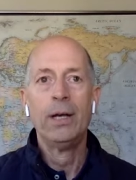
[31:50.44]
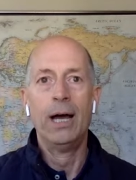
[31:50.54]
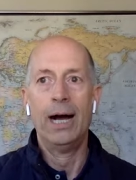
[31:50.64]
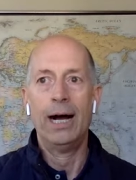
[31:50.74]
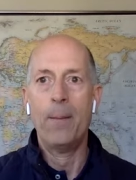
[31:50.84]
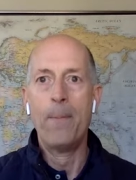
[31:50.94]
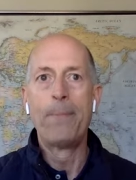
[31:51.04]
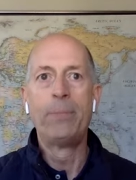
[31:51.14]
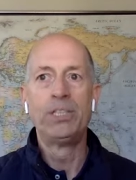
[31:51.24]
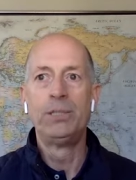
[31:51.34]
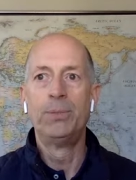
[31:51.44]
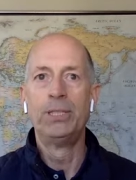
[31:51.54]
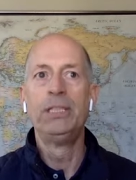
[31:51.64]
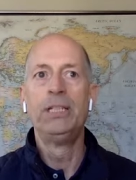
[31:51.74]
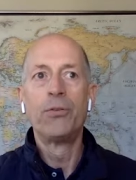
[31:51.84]
Um, but you,
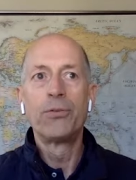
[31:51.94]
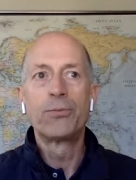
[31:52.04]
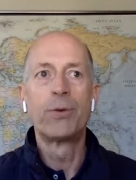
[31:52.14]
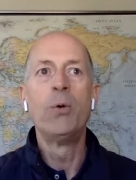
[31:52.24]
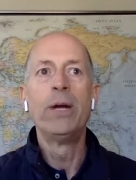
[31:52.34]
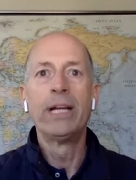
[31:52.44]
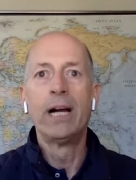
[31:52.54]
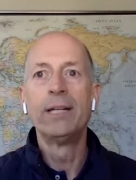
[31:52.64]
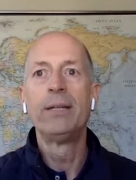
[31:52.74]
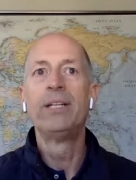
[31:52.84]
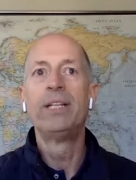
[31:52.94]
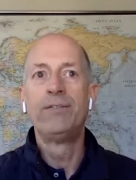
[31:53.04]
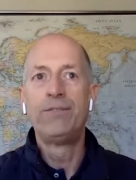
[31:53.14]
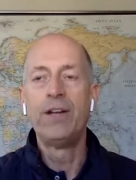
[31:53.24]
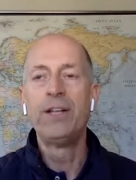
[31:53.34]
but you know, throwing unlimited
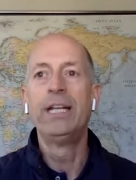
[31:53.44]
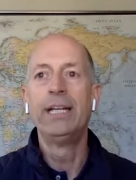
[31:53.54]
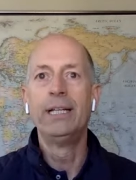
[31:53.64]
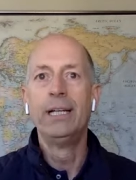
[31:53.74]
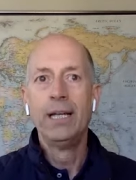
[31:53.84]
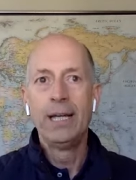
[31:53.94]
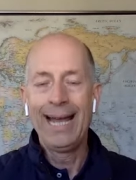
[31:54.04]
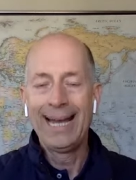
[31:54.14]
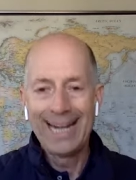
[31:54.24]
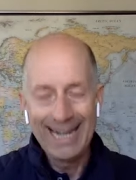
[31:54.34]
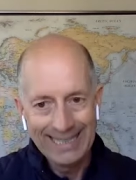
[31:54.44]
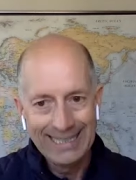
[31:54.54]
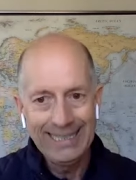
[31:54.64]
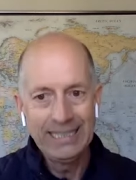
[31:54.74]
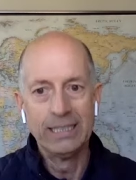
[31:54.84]
funding at
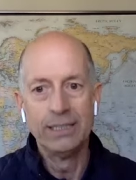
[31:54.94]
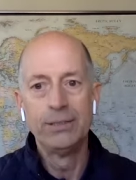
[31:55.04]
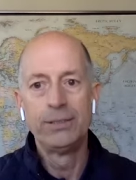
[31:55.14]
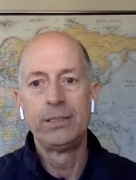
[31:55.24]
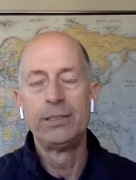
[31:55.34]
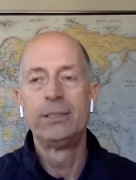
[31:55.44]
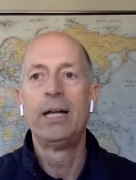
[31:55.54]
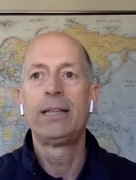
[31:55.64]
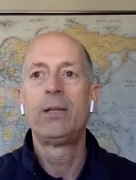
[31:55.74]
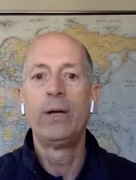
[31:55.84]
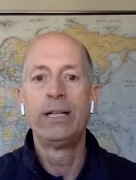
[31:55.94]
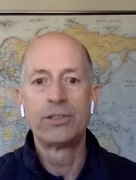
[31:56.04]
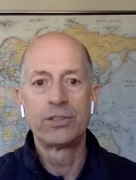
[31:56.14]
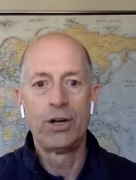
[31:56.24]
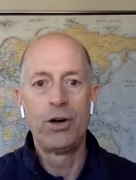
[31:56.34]
ideas is not the way to
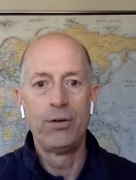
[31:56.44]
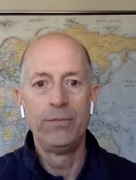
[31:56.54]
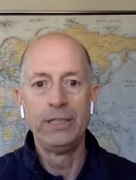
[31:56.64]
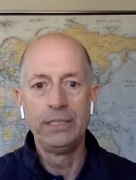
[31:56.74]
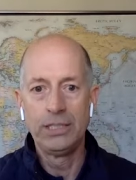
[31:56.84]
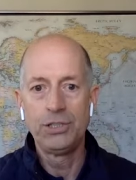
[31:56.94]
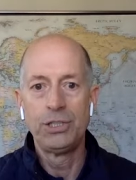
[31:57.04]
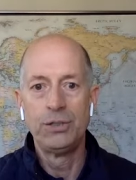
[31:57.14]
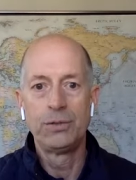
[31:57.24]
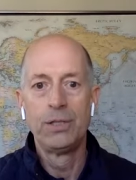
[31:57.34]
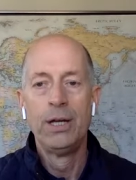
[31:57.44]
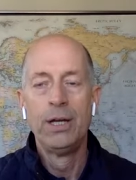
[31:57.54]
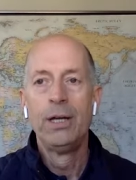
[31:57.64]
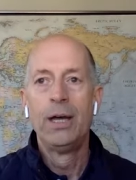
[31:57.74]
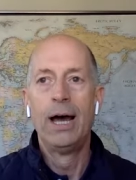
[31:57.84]
solve these issues.
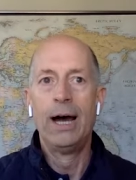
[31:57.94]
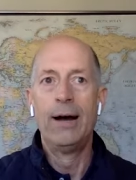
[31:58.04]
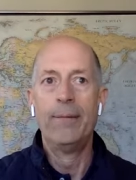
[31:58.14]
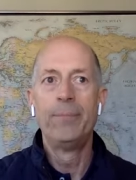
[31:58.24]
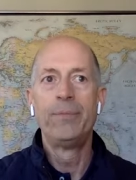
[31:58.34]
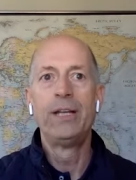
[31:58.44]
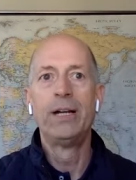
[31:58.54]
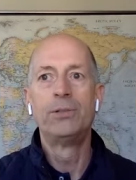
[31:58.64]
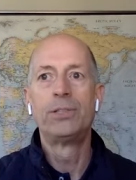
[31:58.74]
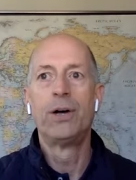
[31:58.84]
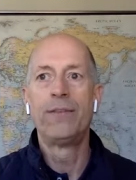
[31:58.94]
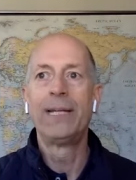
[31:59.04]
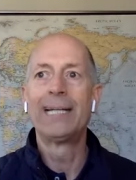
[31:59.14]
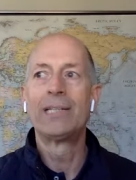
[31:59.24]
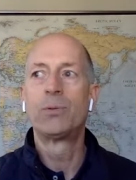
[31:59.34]
Um, you know, so I
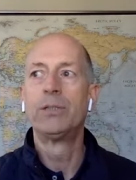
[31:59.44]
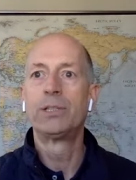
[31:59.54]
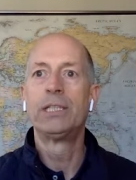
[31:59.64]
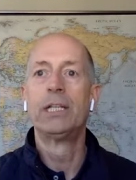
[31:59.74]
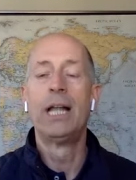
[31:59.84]
think that's where you'll see a